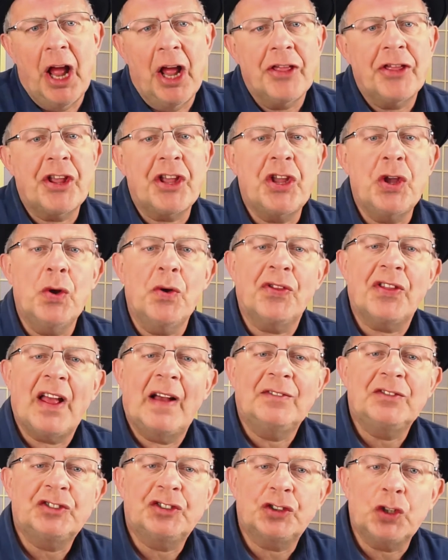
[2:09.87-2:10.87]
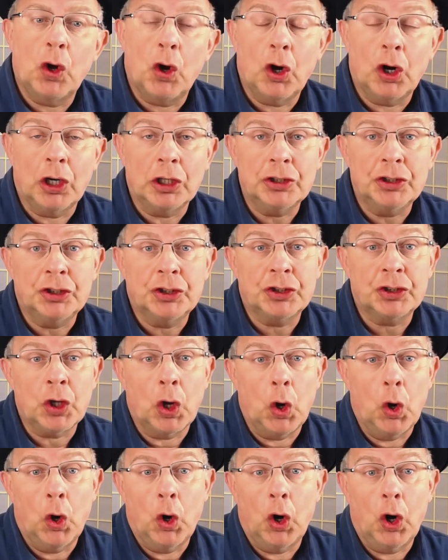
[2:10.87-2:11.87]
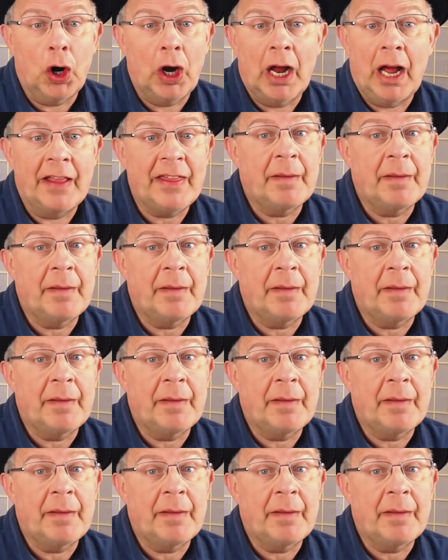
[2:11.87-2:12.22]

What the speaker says: the Youth of Swords, or